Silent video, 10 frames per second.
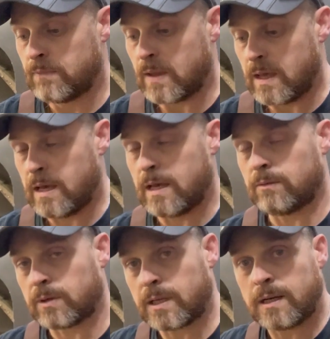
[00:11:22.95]
and
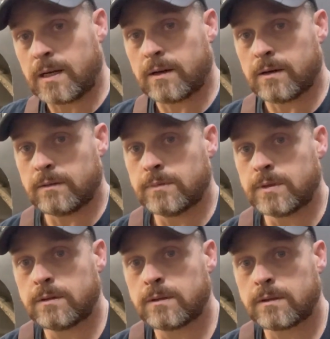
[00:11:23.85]
we'll get in here and
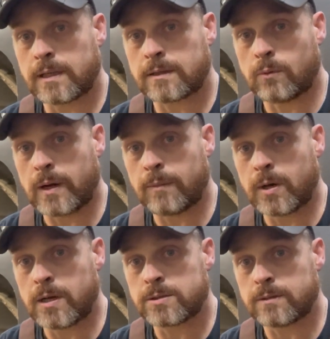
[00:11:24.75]
take the wire
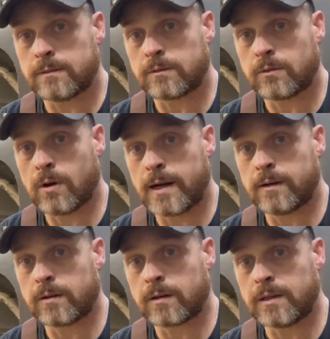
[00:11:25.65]
brush and
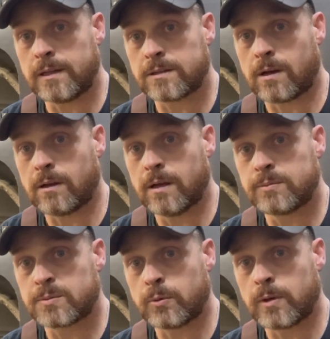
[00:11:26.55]
grinder, clean this all up,
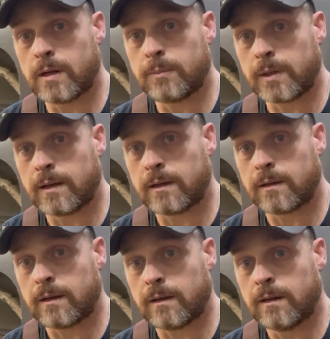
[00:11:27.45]
smooth it up, and get it
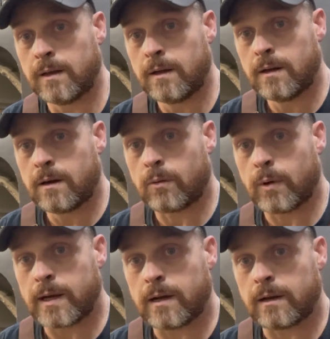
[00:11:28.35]

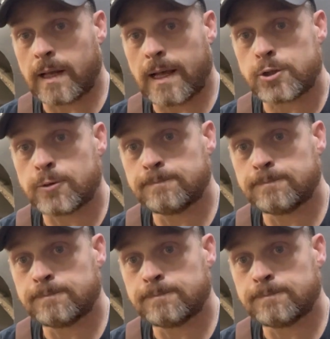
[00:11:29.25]
ready to attach.